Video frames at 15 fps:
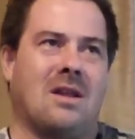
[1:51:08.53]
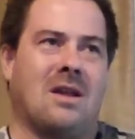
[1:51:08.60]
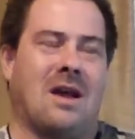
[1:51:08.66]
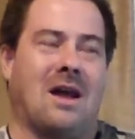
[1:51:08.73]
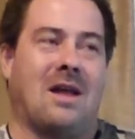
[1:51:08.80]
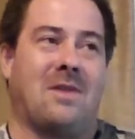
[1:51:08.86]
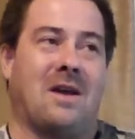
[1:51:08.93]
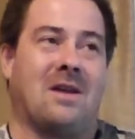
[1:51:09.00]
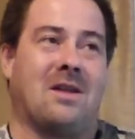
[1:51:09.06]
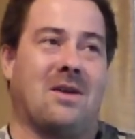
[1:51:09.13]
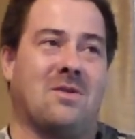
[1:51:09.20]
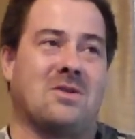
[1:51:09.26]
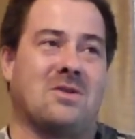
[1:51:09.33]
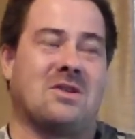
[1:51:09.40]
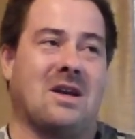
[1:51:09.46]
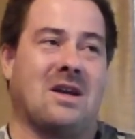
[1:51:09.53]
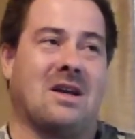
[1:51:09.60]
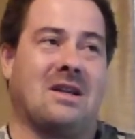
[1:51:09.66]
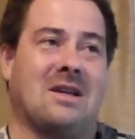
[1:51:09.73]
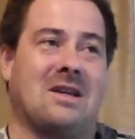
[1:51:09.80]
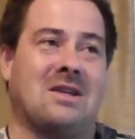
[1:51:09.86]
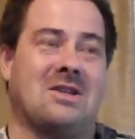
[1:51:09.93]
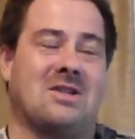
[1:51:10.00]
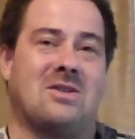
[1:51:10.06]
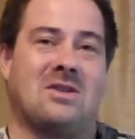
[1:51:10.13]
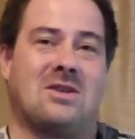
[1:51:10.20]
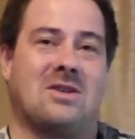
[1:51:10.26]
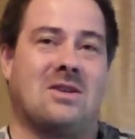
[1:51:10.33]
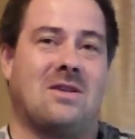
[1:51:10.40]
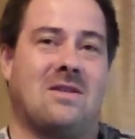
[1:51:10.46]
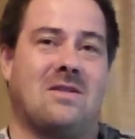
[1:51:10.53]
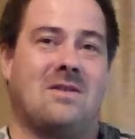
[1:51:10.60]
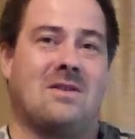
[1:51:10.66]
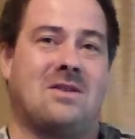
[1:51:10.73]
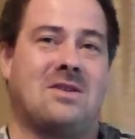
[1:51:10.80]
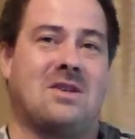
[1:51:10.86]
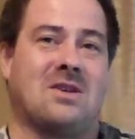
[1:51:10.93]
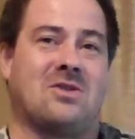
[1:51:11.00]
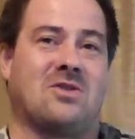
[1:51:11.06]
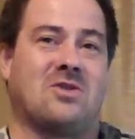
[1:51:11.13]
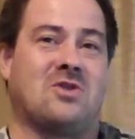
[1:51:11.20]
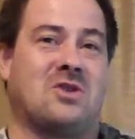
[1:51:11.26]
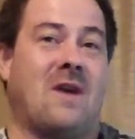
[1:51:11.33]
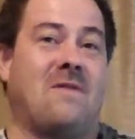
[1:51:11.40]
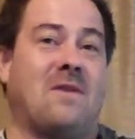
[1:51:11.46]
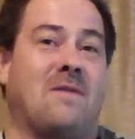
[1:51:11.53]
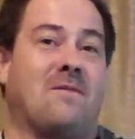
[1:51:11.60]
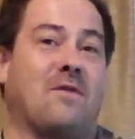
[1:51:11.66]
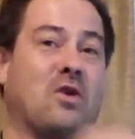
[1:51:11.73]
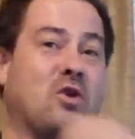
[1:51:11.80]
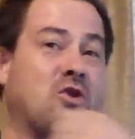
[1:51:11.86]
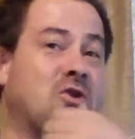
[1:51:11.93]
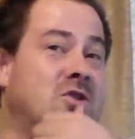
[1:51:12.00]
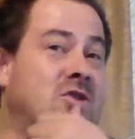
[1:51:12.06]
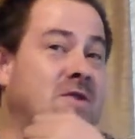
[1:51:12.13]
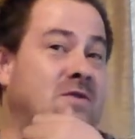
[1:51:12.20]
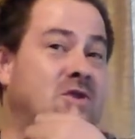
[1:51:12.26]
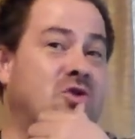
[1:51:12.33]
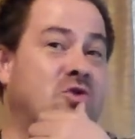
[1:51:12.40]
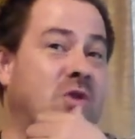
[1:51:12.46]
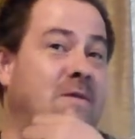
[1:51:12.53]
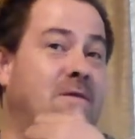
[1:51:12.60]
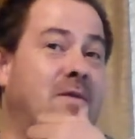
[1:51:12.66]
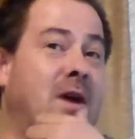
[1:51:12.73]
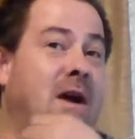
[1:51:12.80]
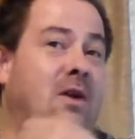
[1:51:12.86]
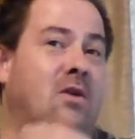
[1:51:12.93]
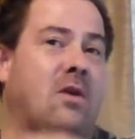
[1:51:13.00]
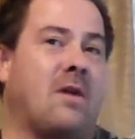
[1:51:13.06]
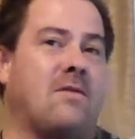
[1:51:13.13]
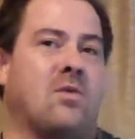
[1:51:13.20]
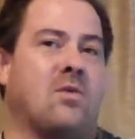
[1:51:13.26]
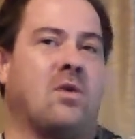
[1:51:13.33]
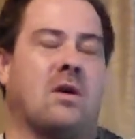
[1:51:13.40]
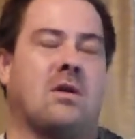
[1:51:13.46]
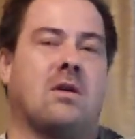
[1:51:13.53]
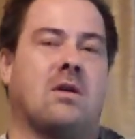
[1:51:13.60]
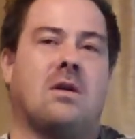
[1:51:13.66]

I think there was like at least 6 or 7 versions of Street Fighter everywhere.